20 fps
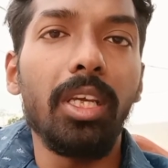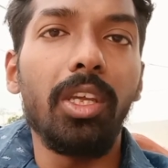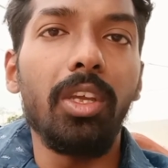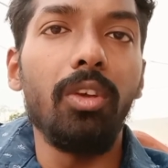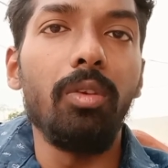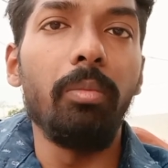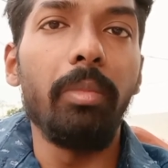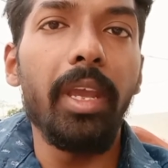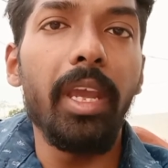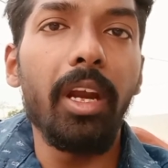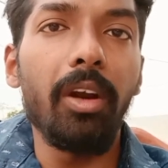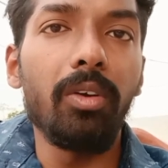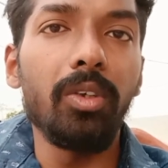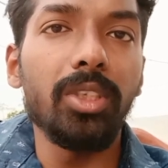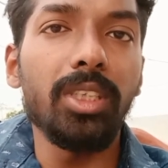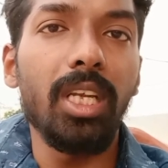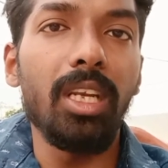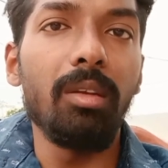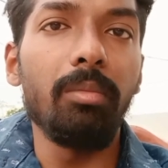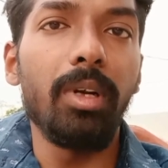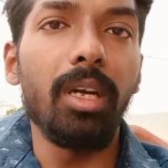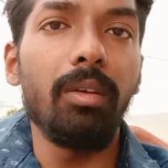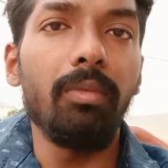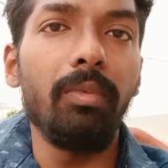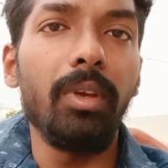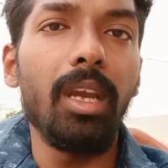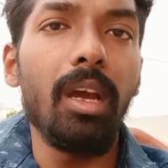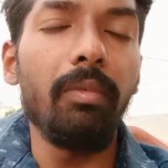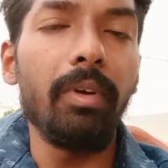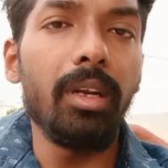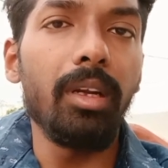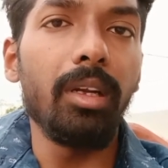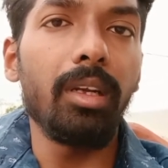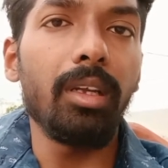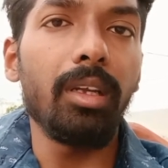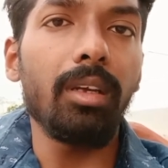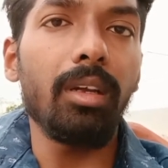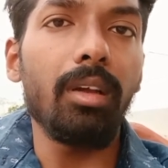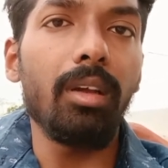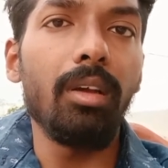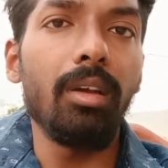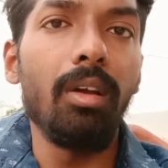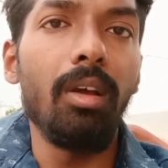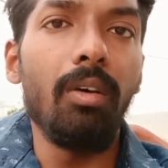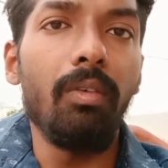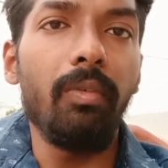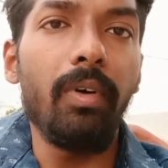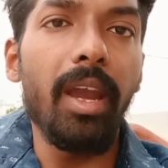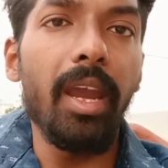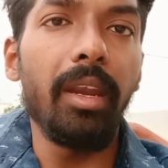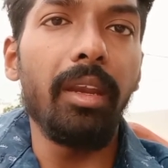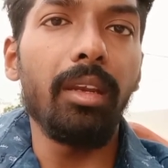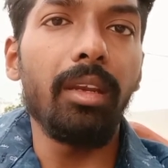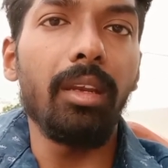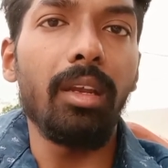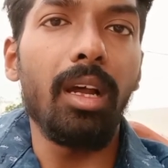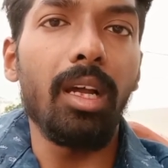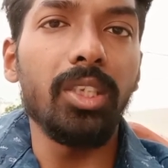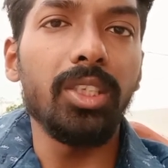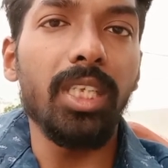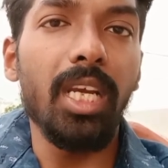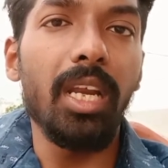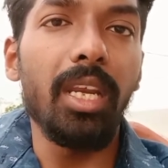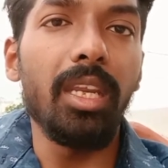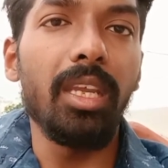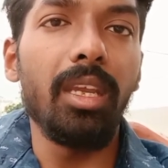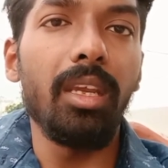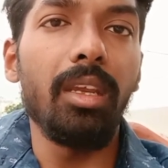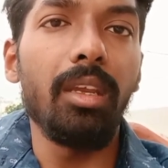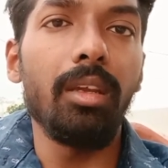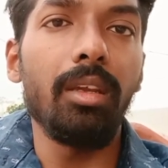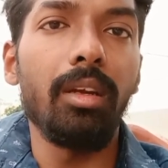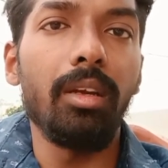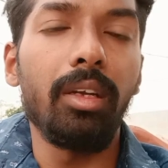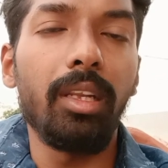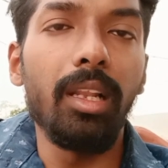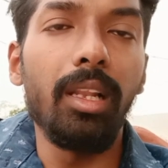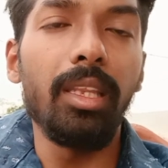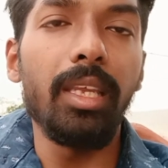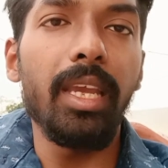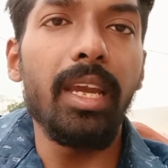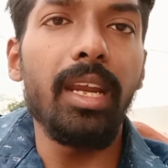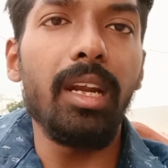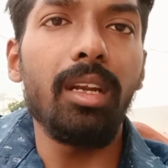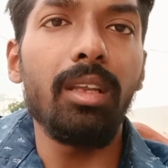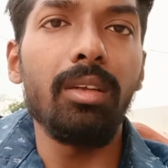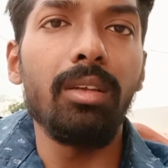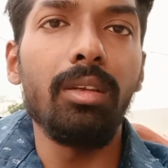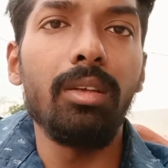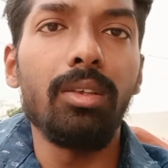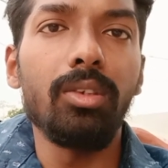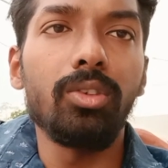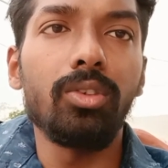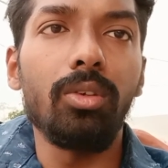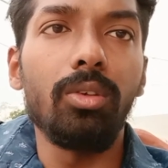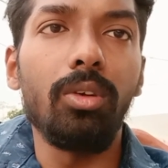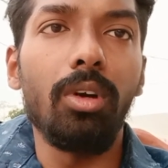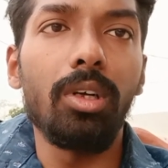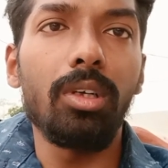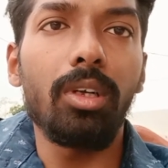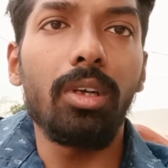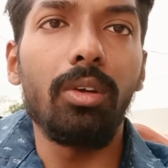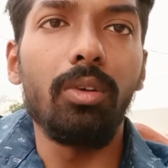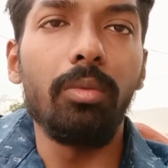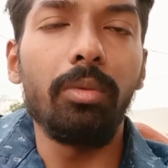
lucky you may encounter shiny, but we haven't find a shiny till yet, so not